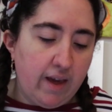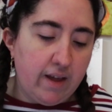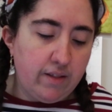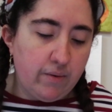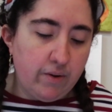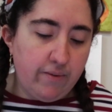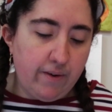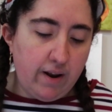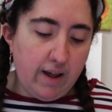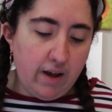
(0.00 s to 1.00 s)
And the wind
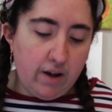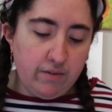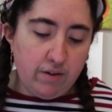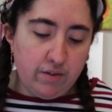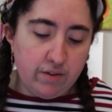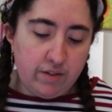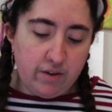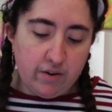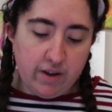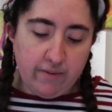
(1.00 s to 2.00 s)
felt like hundreds of
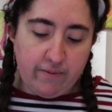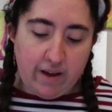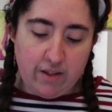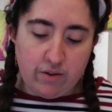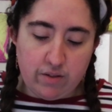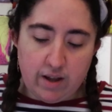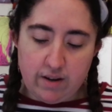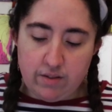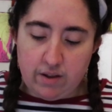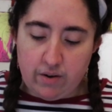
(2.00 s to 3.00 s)
silky feathers, and
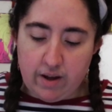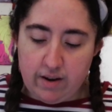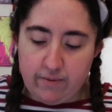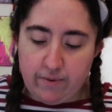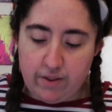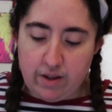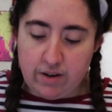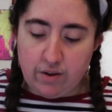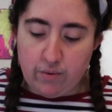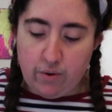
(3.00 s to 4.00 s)
instead of heading for
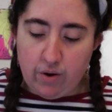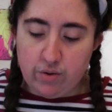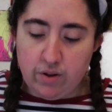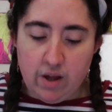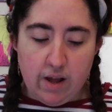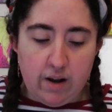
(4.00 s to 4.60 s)
their new hold,